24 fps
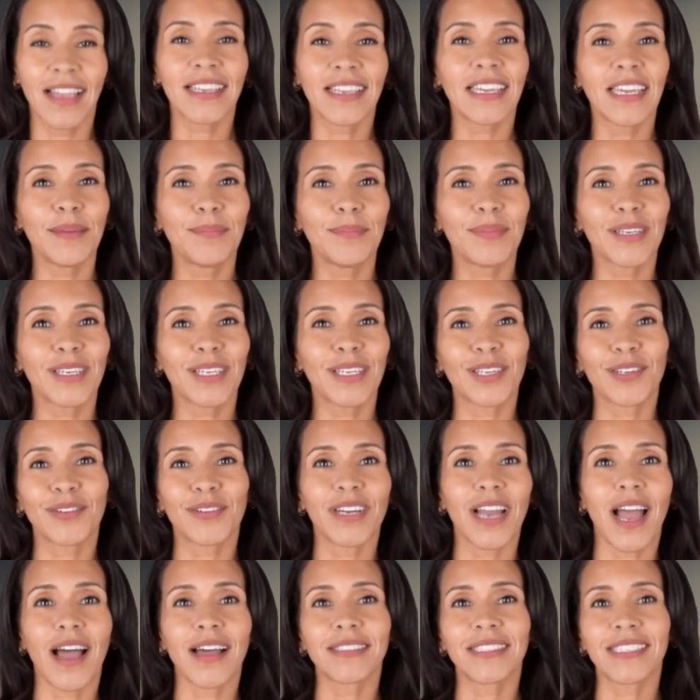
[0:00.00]
Keep the
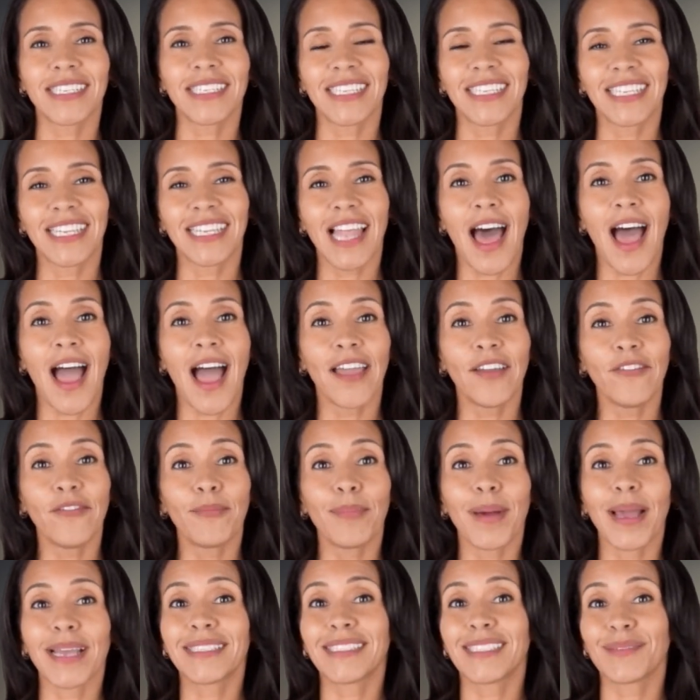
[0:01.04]
curiosity
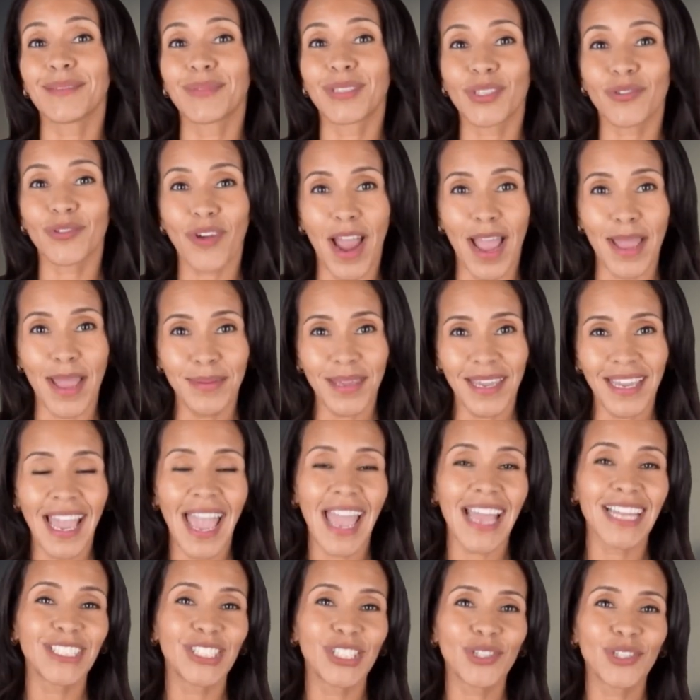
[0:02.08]
alive by subscribing
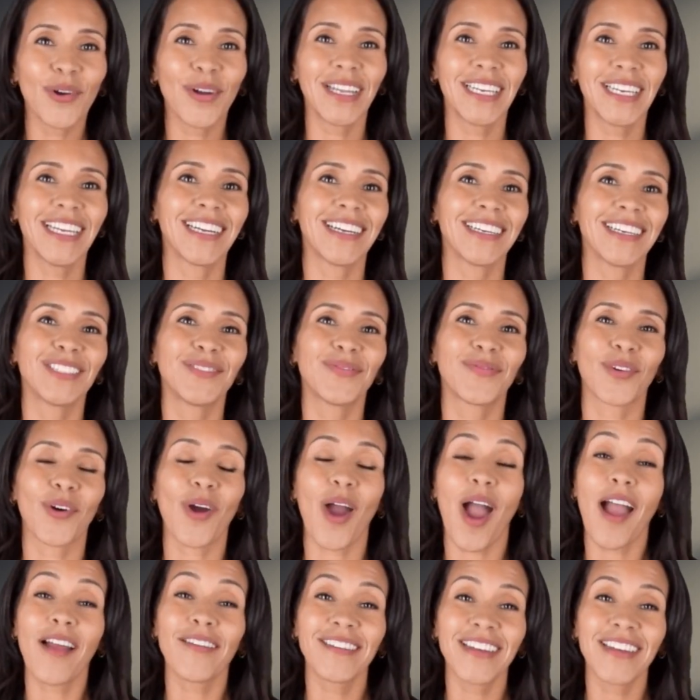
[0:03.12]
and joining us
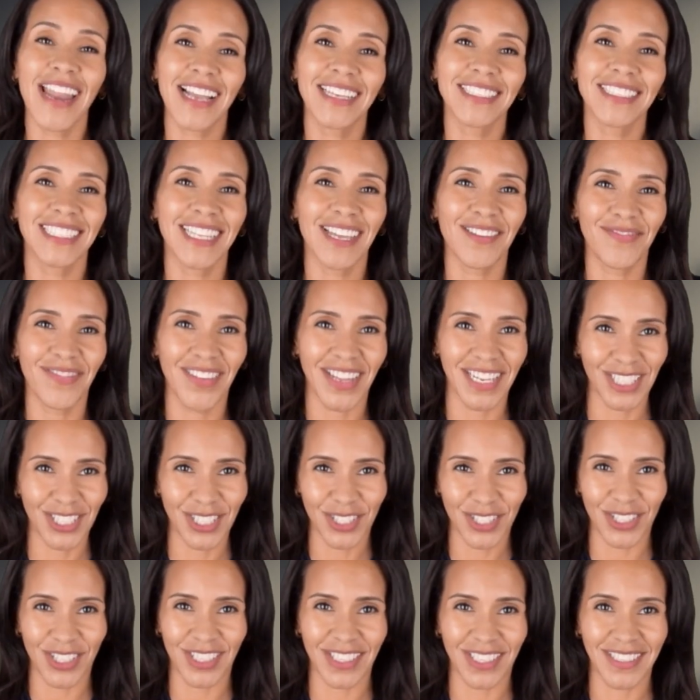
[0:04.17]
for our next
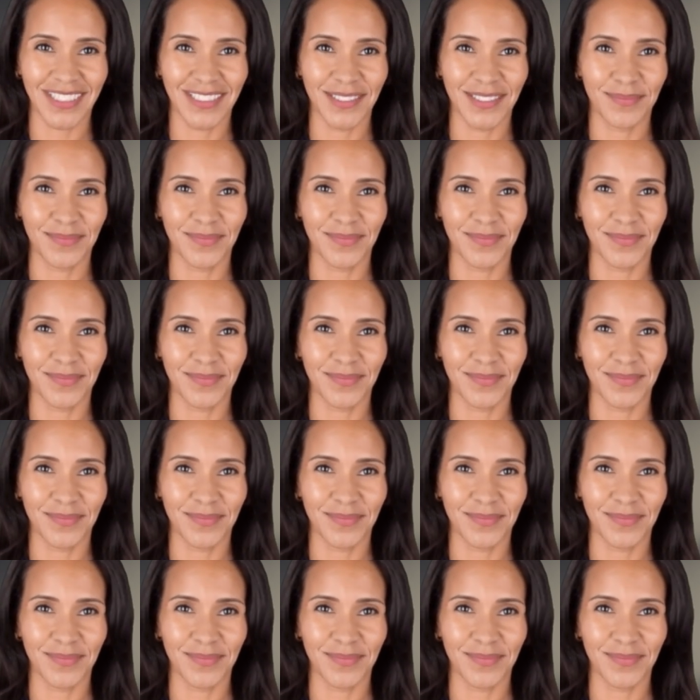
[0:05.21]
adventure.